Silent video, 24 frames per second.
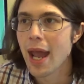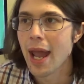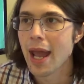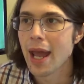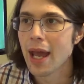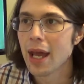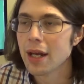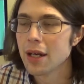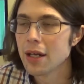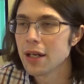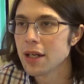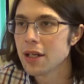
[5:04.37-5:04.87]

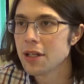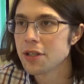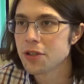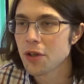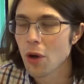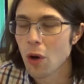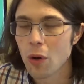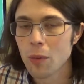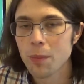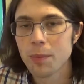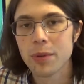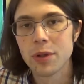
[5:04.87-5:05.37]
and is
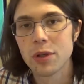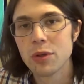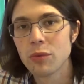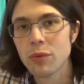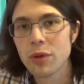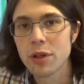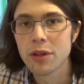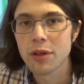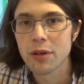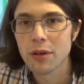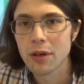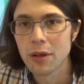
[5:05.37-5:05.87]
open
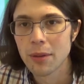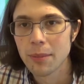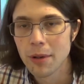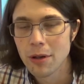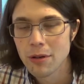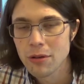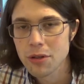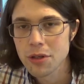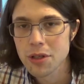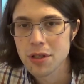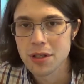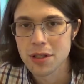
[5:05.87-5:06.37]
with her
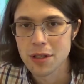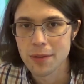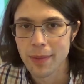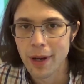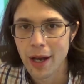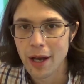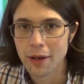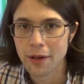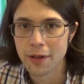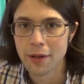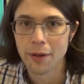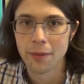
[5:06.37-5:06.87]
emotions
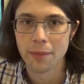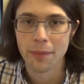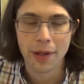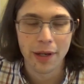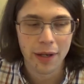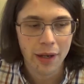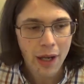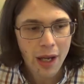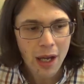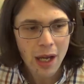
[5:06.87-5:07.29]
about him, and